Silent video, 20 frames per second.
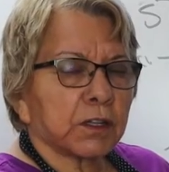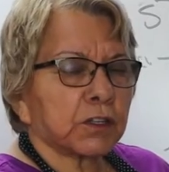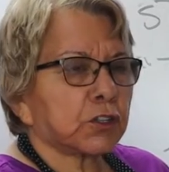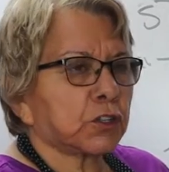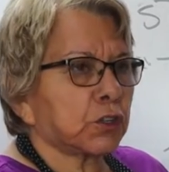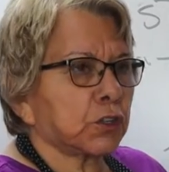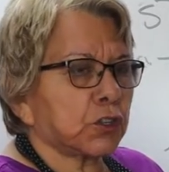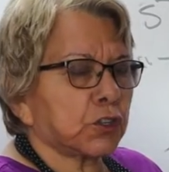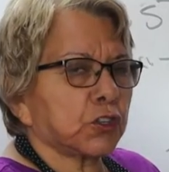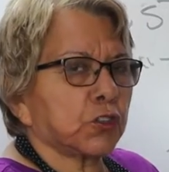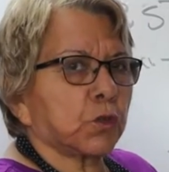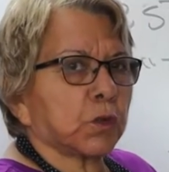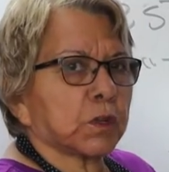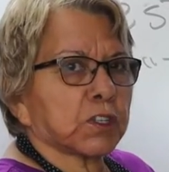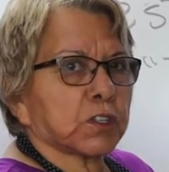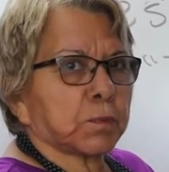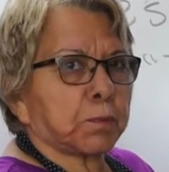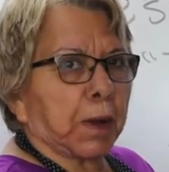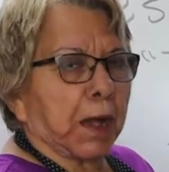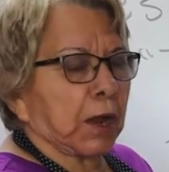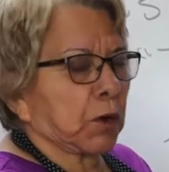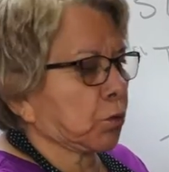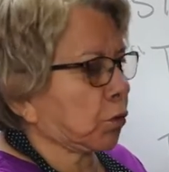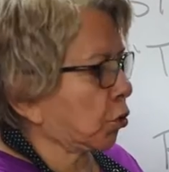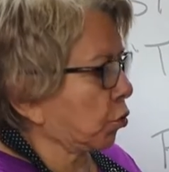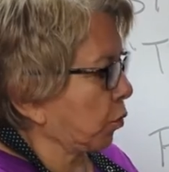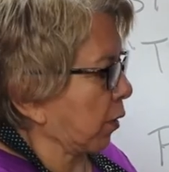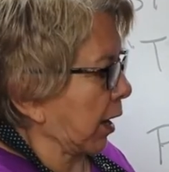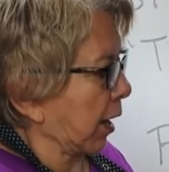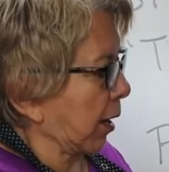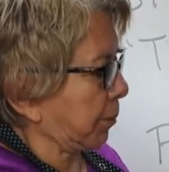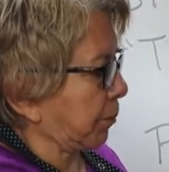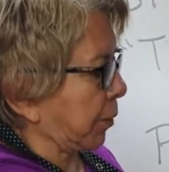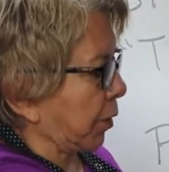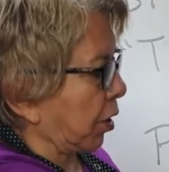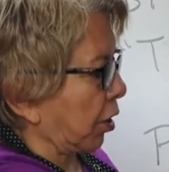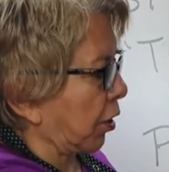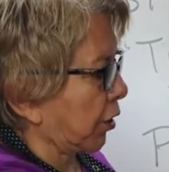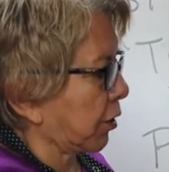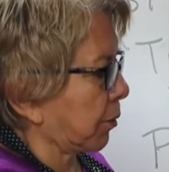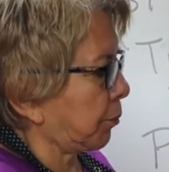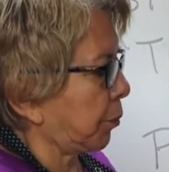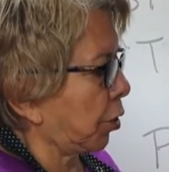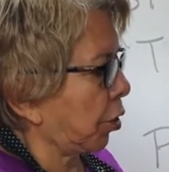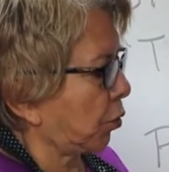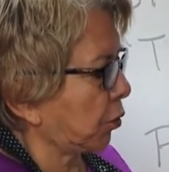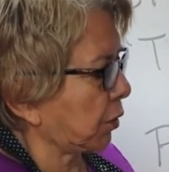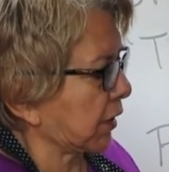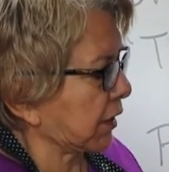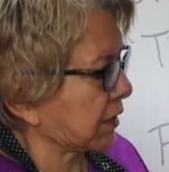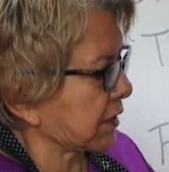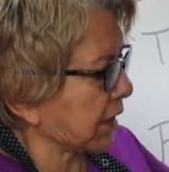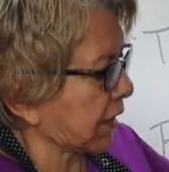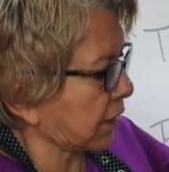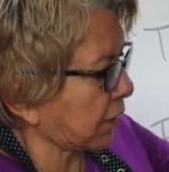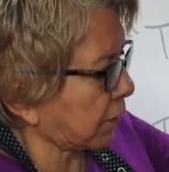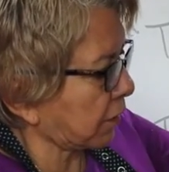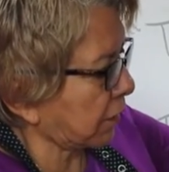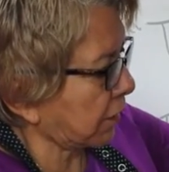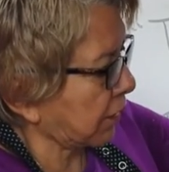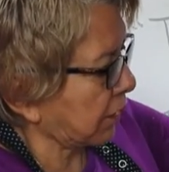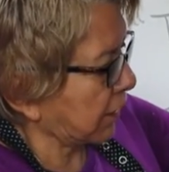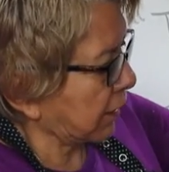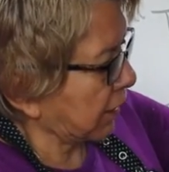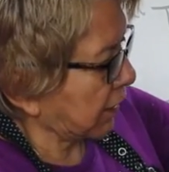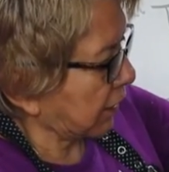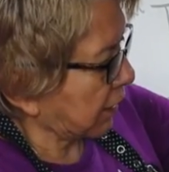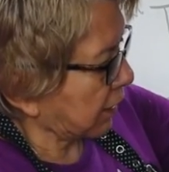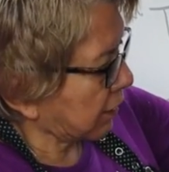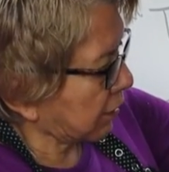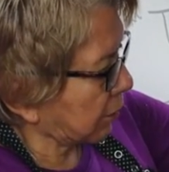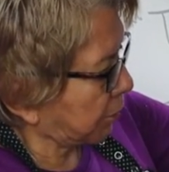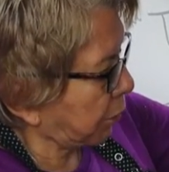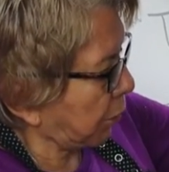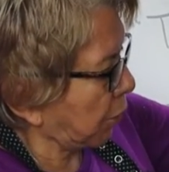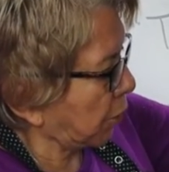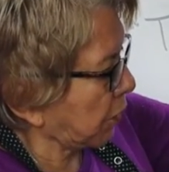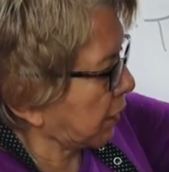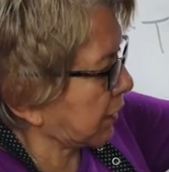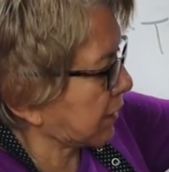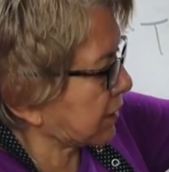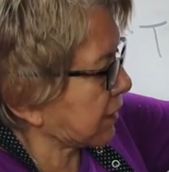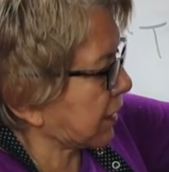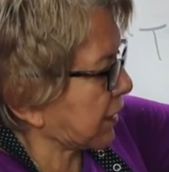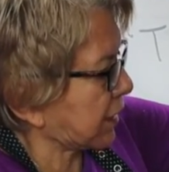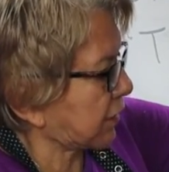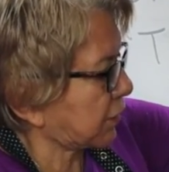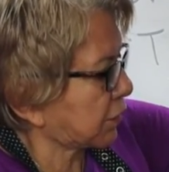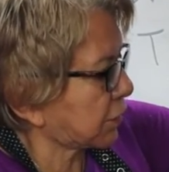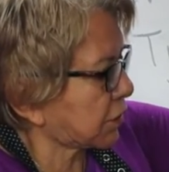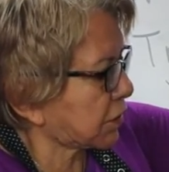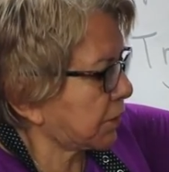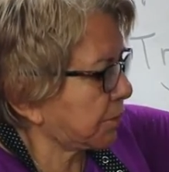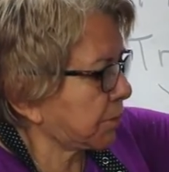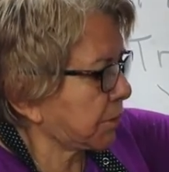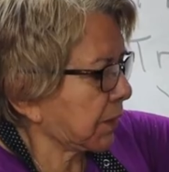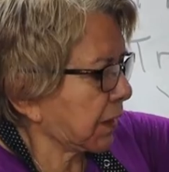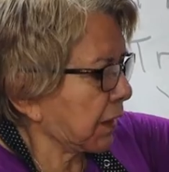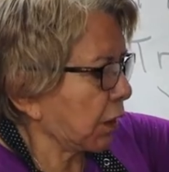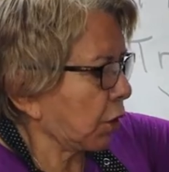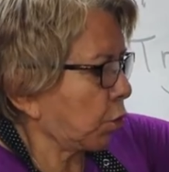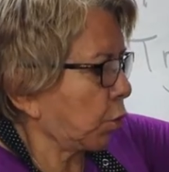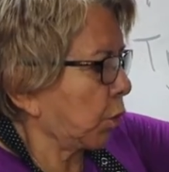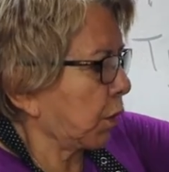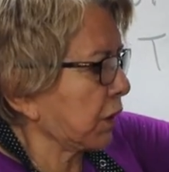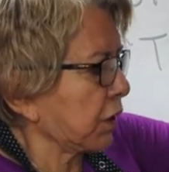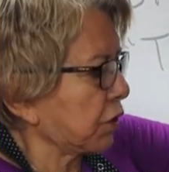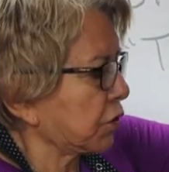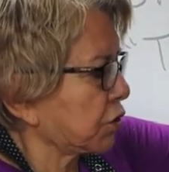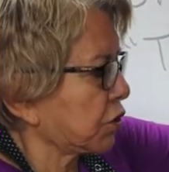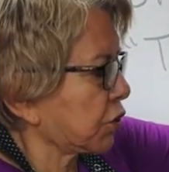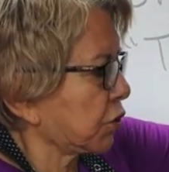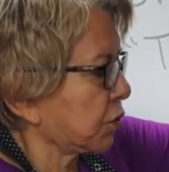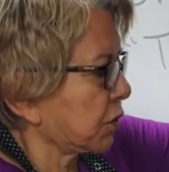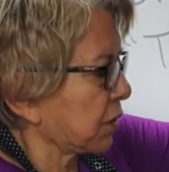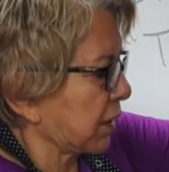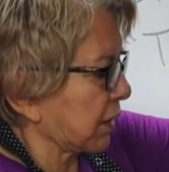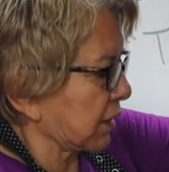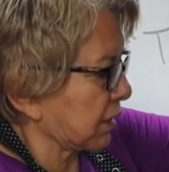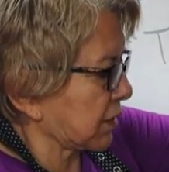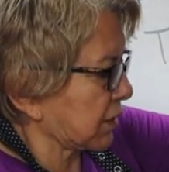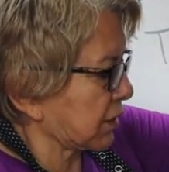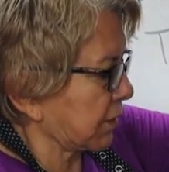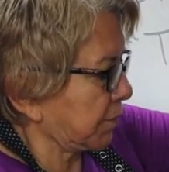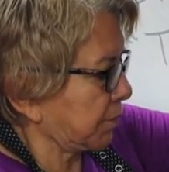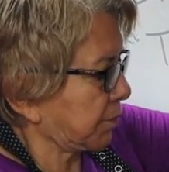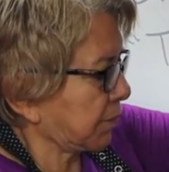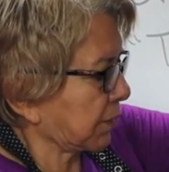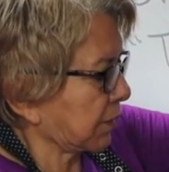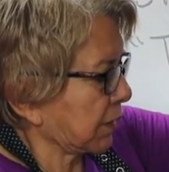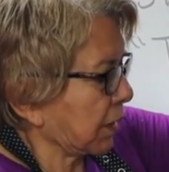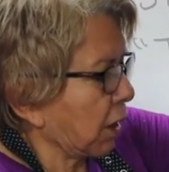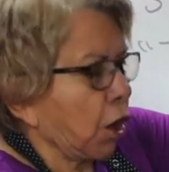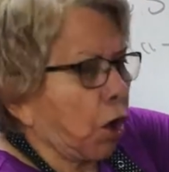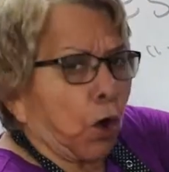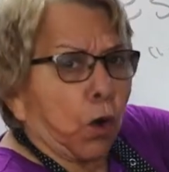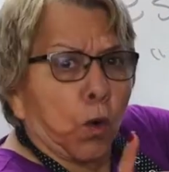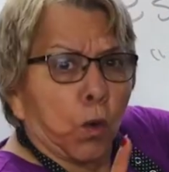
to do a spiral wrap on a ponytail. The ponytails, when you do this, I